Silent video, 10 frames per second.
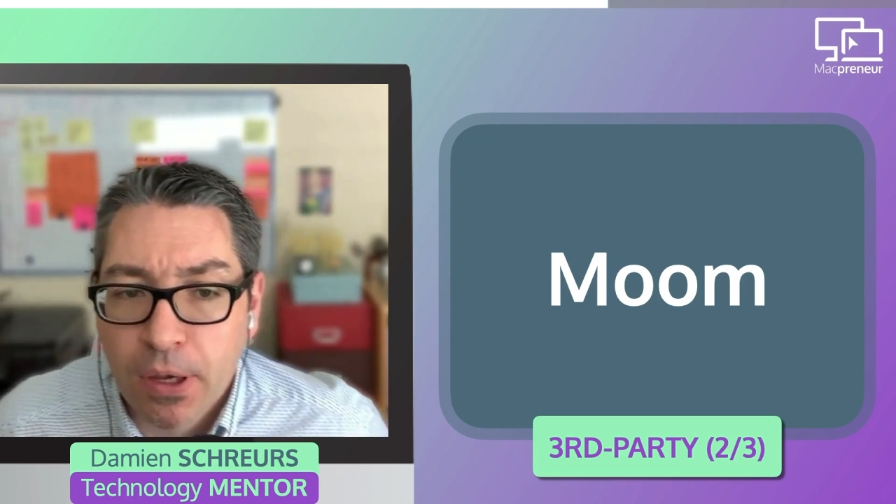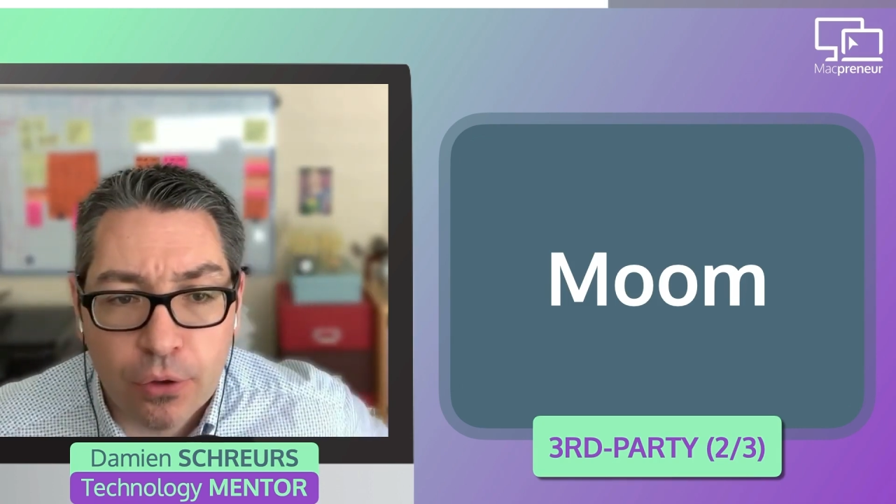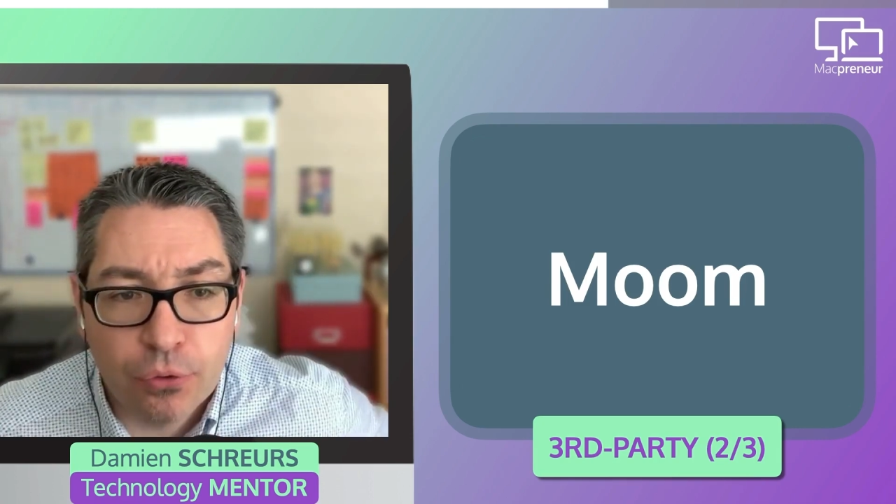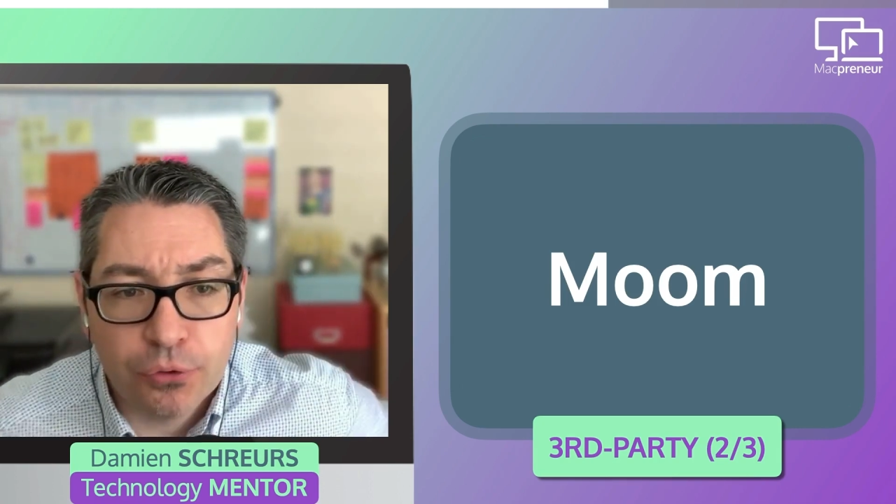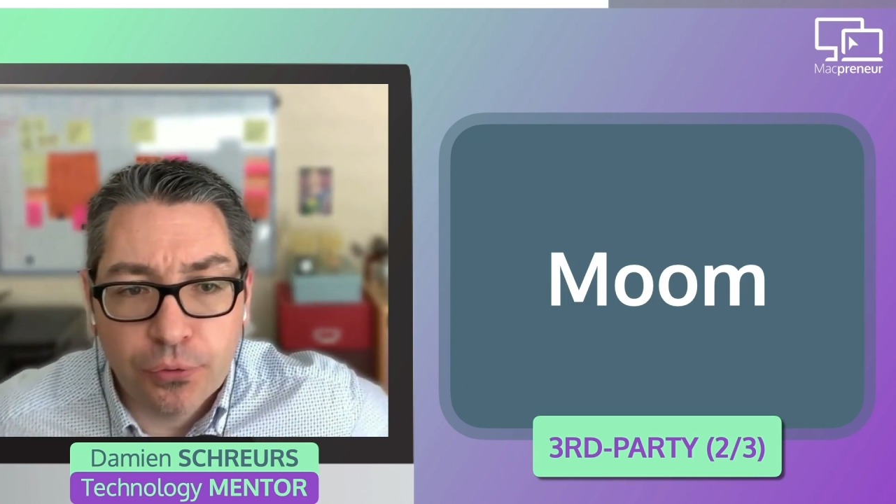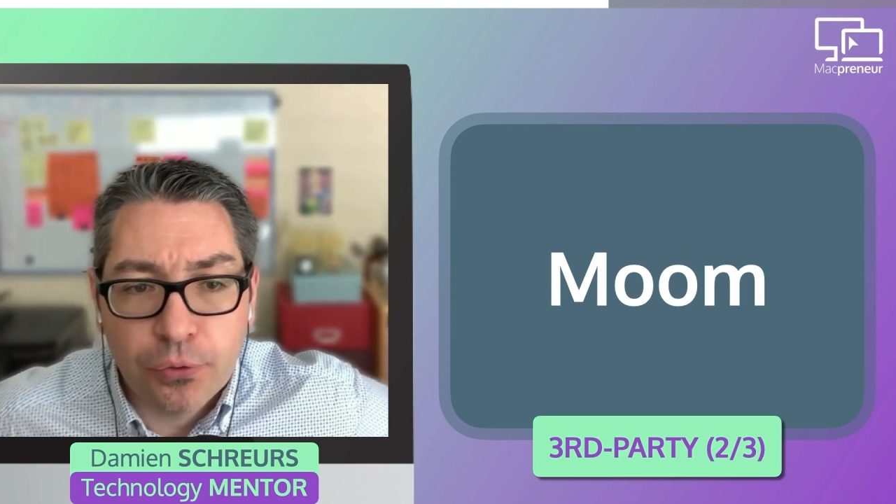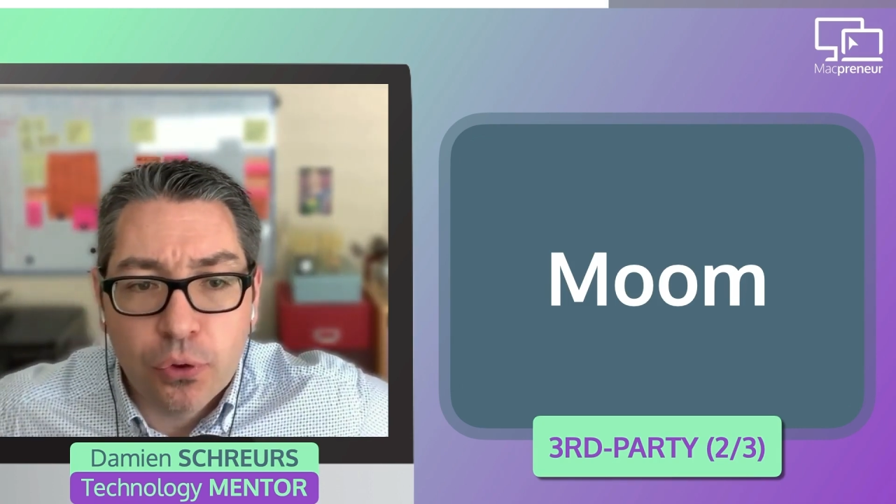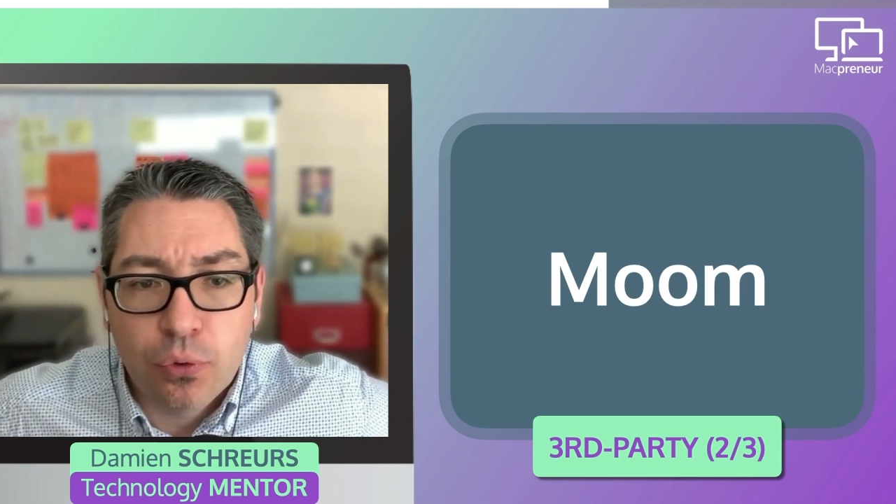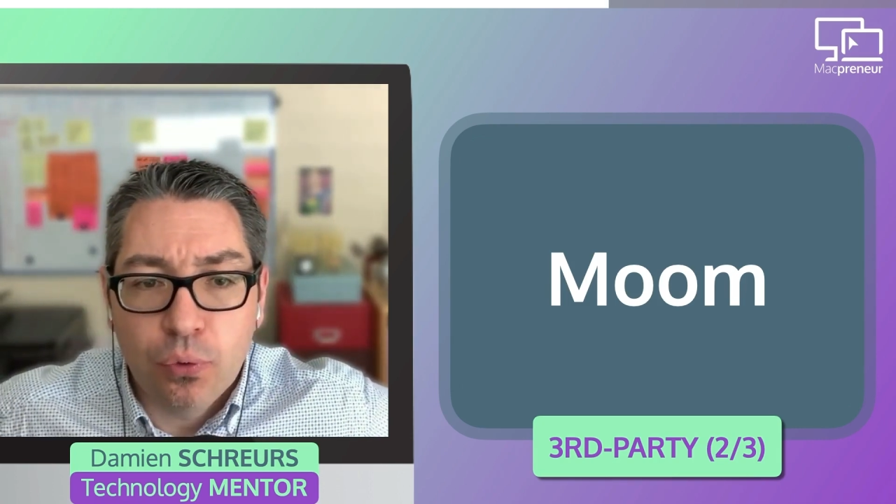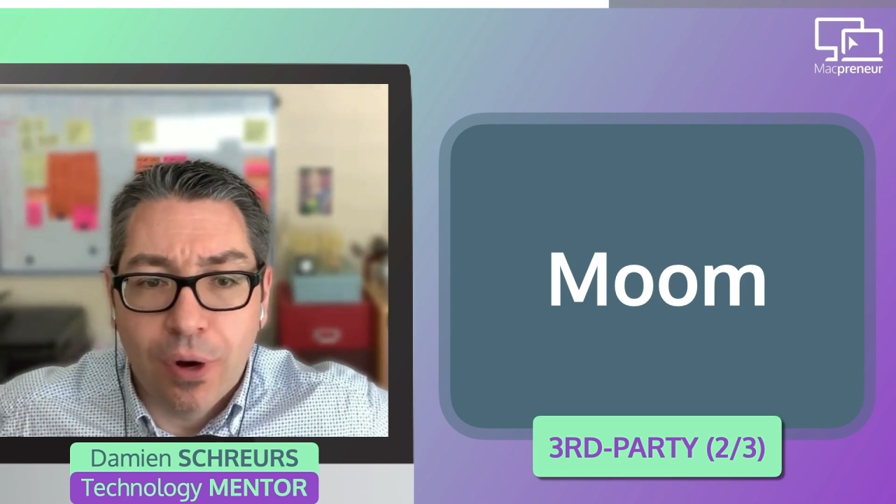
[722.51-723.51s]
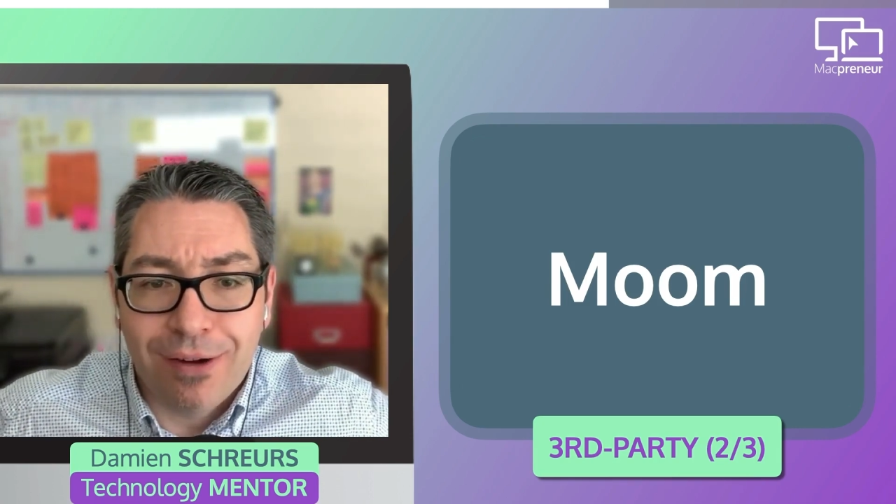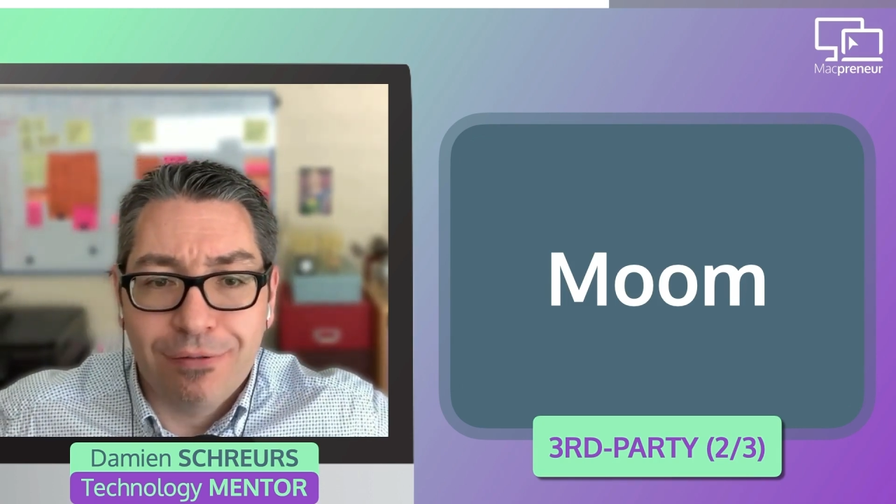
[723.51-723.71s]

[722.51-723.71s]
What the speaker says: Those of you who are